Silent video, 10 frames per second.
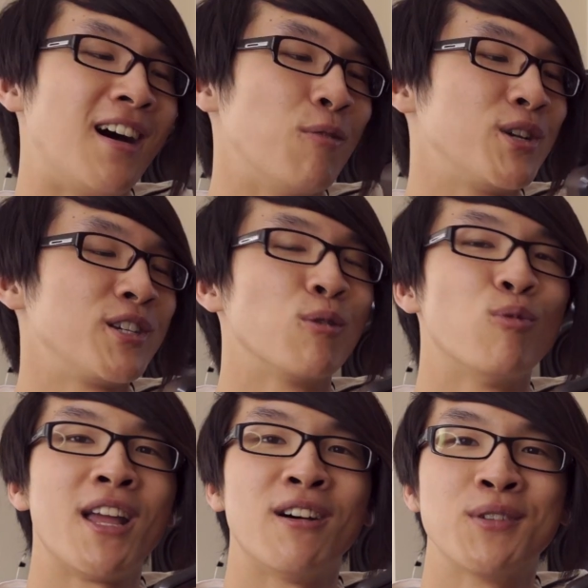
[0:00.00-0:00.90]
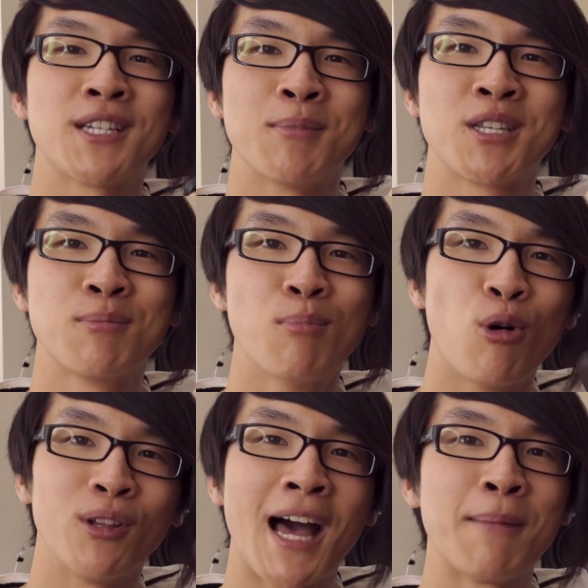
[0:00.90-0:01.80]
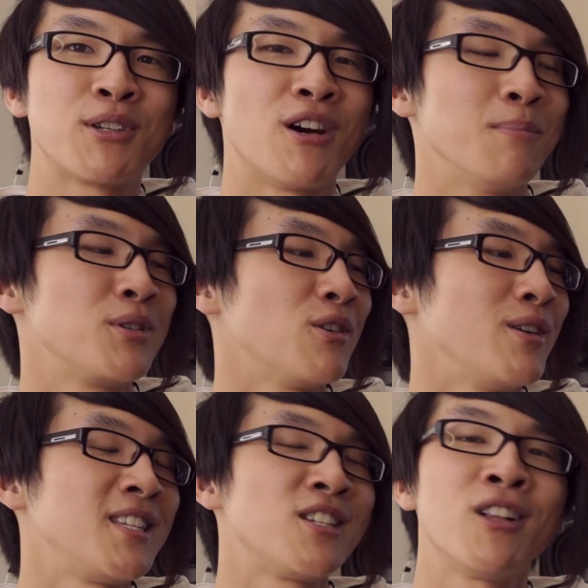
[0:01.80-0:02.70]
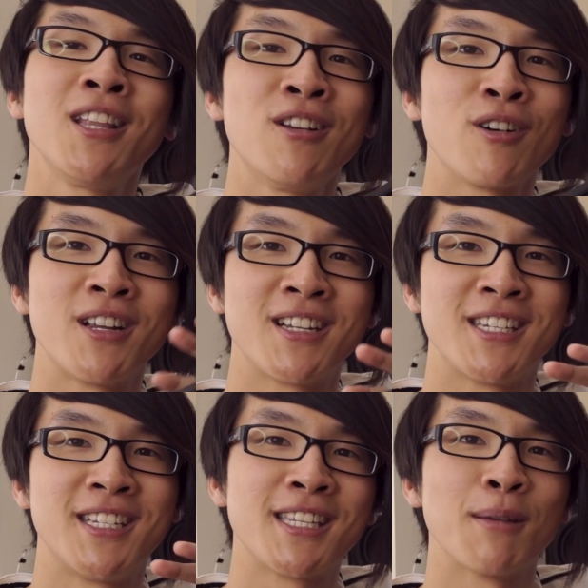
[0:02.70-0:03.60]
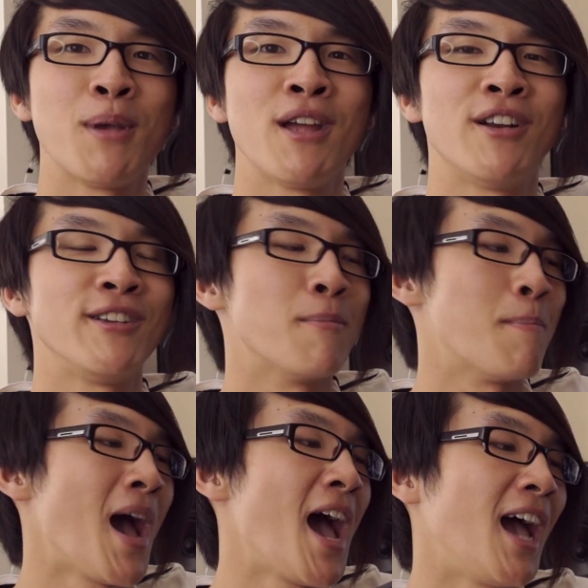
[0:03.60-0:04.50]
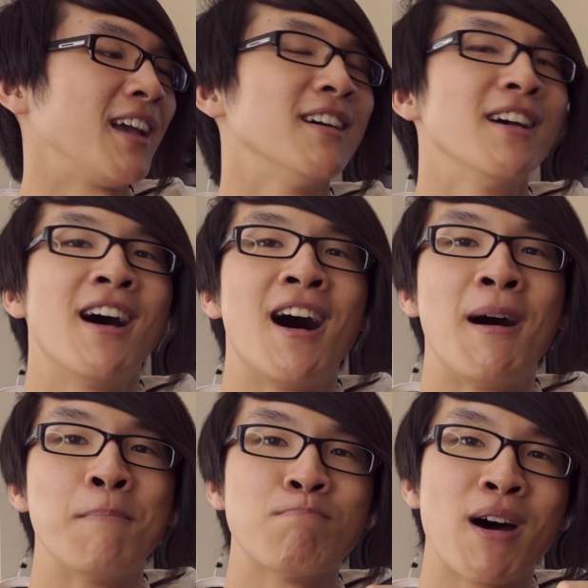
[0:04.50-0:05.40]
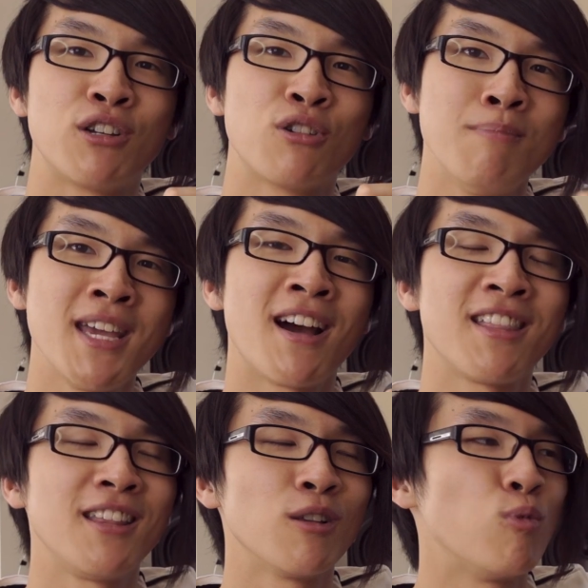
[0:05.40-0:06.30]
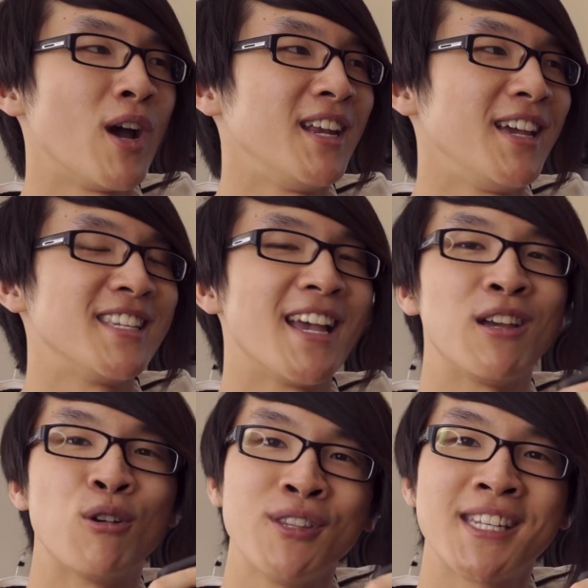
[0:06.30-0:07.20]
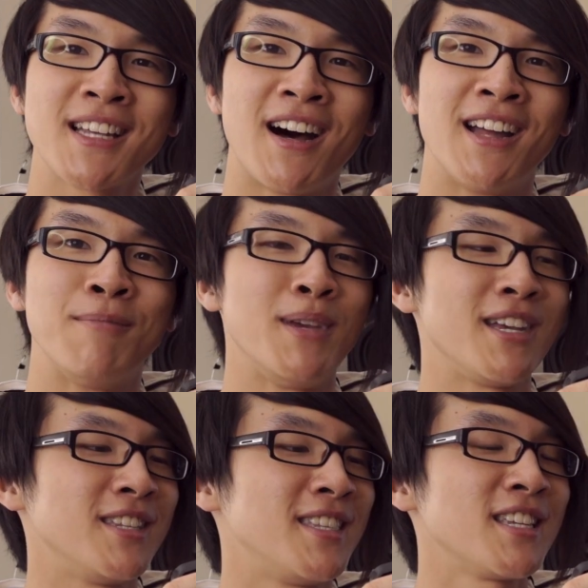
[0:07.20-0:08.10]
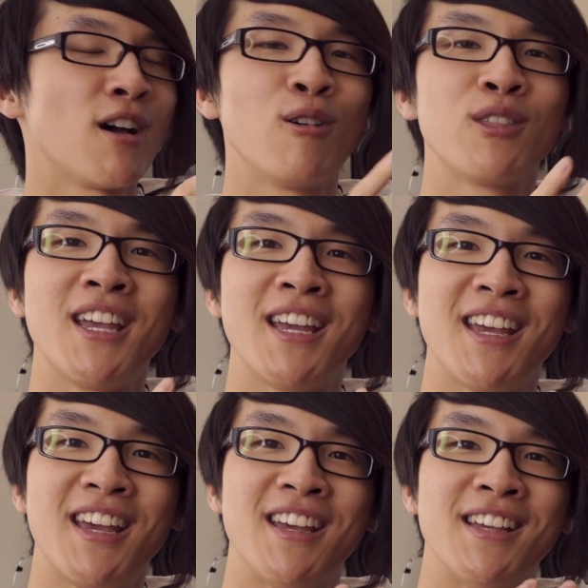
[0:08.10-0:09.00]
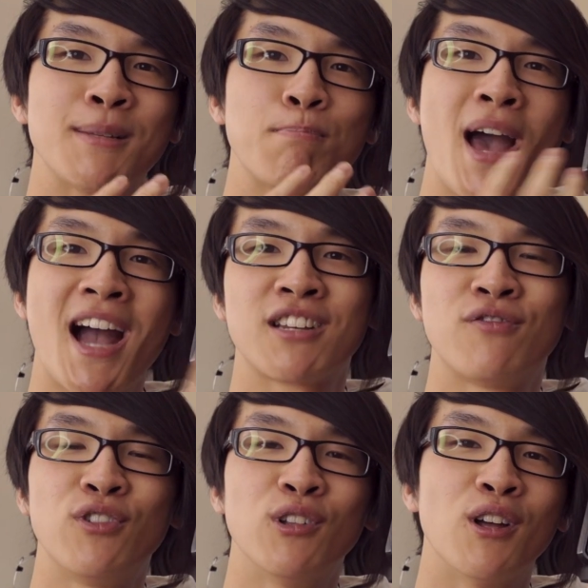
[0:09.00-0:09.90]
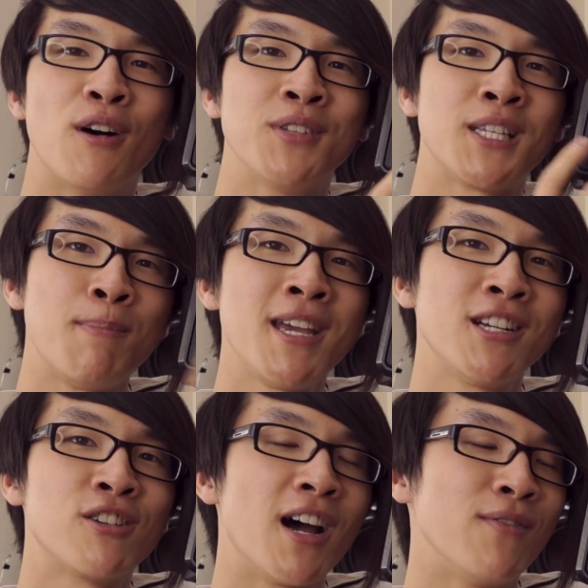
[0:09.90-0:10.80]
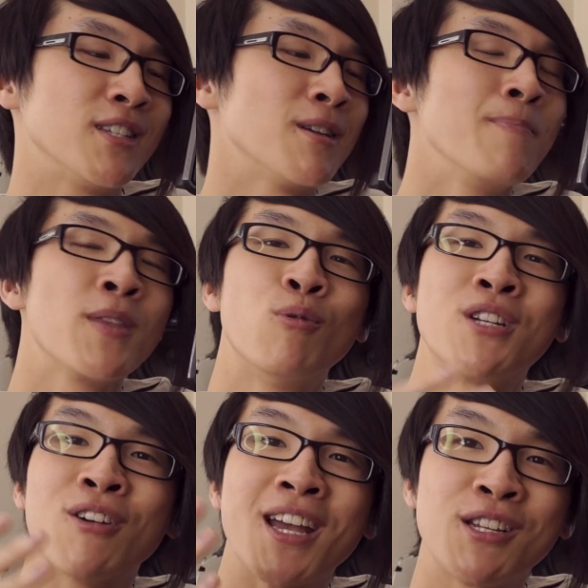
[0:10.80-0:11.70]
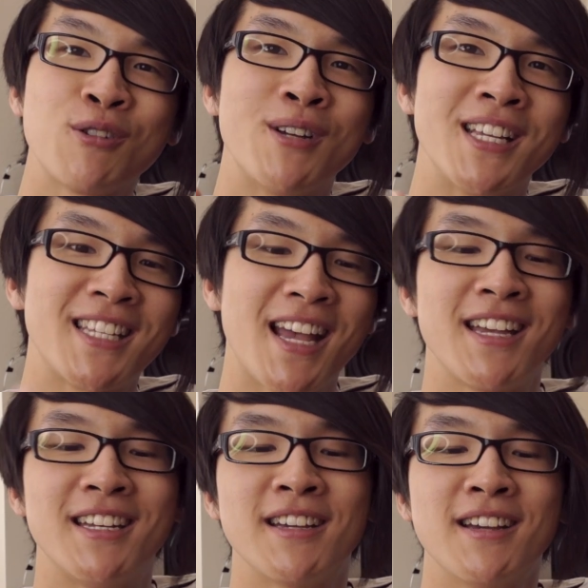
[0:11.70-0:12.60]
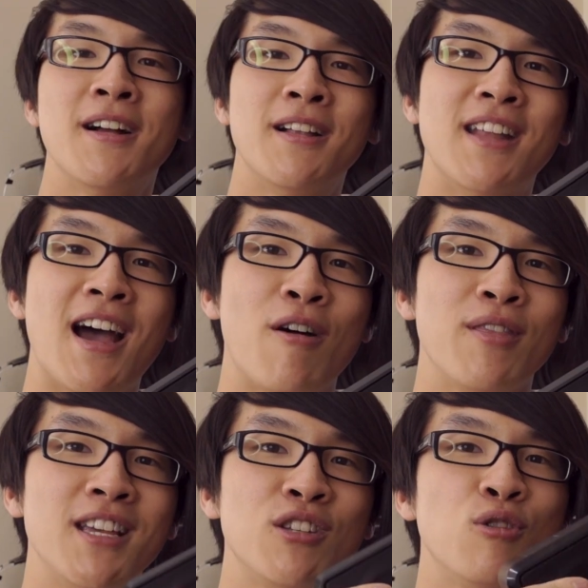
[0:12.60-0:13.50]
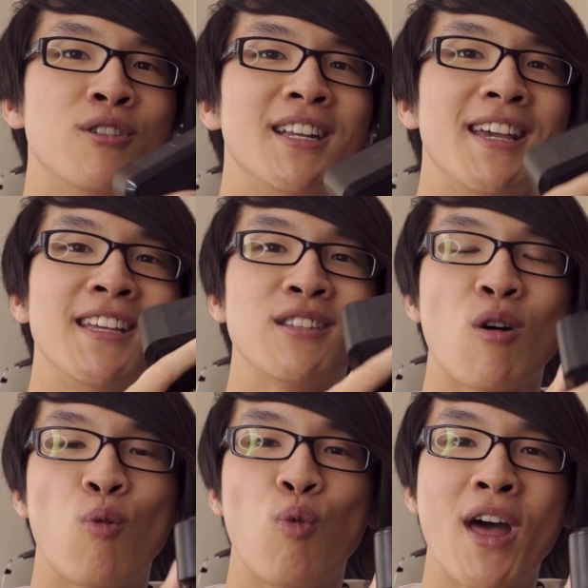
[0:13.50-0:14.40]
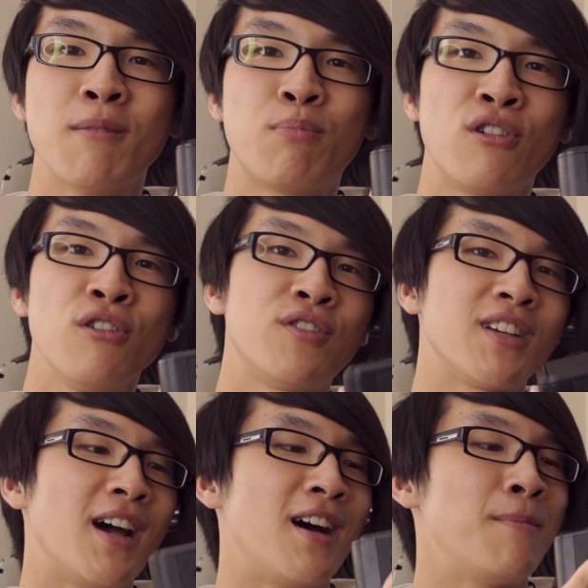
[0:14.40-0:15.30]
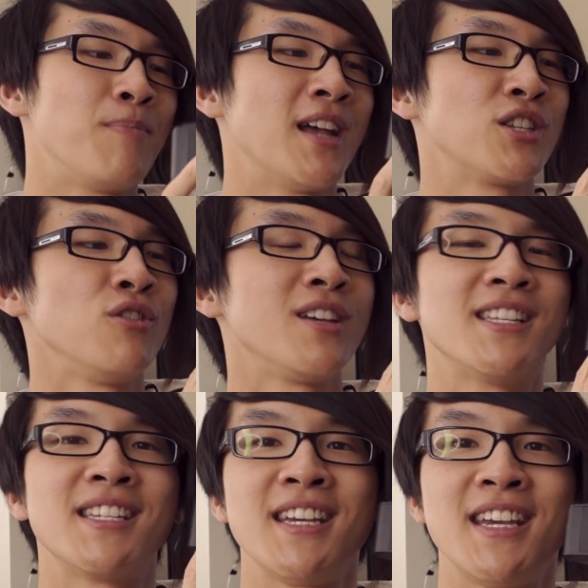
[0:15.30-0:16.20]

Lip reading: which is the weight of some small laptops. So it's certainly not going to just disappear in your bag. But to me, I think the weight is a good sign because this whole thing is packed full of speaker drivers, which I'll get to in a second. Now, this unit is weatherproofed, and so you can see